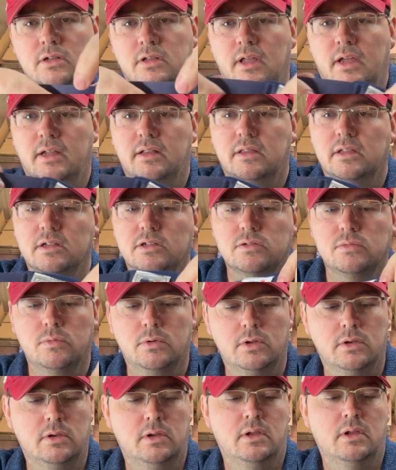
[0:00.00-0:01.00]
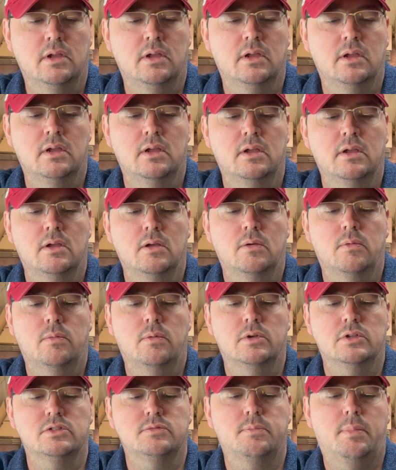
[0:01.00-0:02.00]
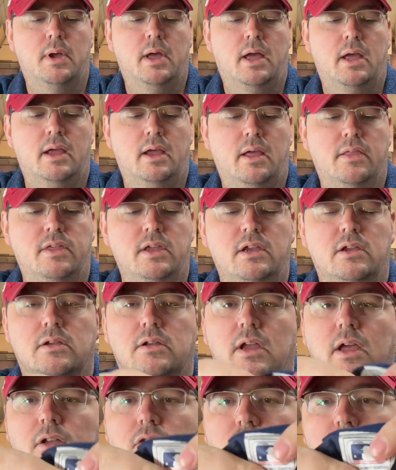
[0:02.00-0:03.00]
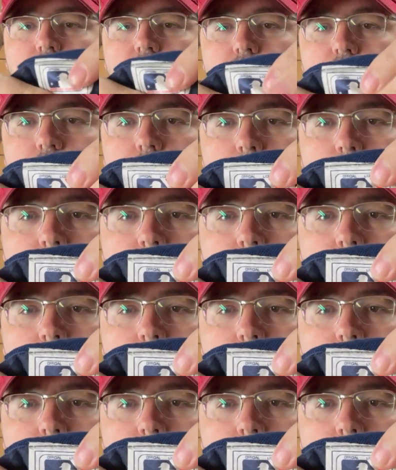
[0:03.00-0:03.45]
like this one was by, I think, yeah, Drew